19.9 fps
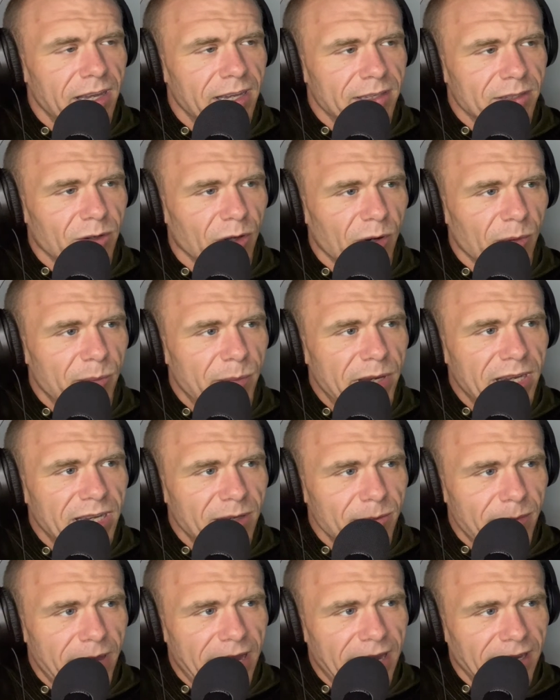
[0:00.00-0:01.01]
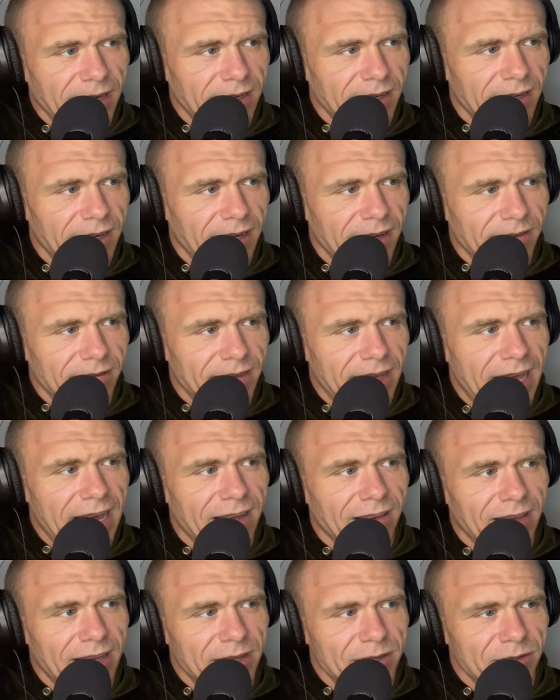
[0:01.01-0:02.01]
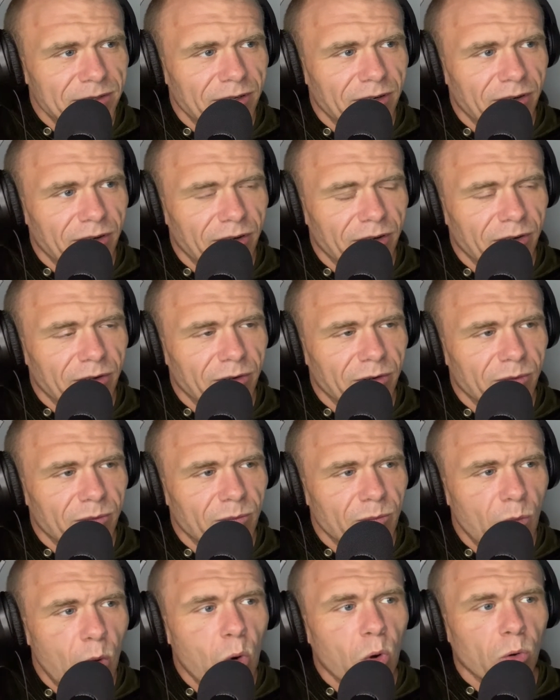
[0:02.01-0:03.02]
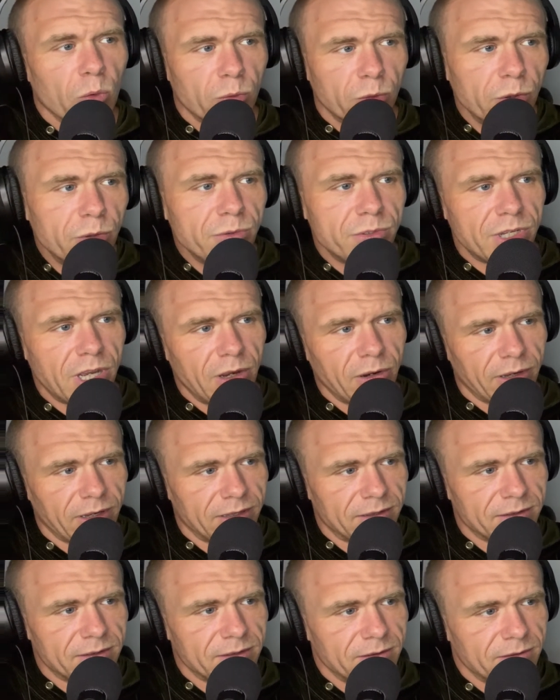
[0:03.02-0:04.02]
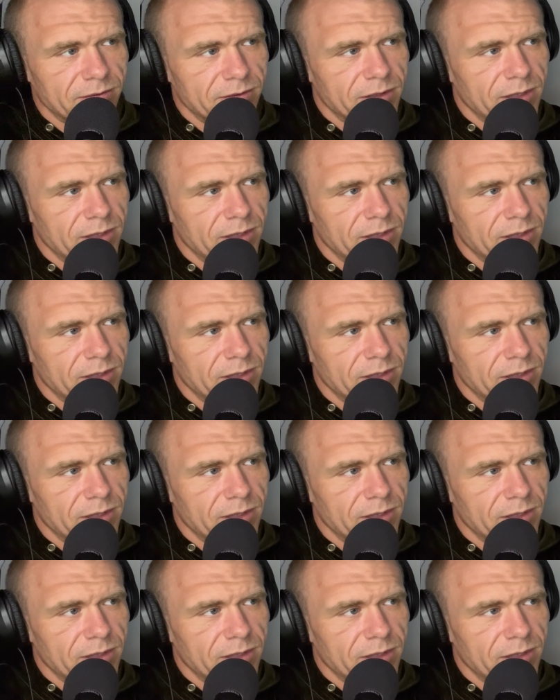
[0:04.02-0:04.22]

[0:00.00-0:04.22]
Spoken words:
is called a piggy bank, and that allows you to earn more Rude tokens.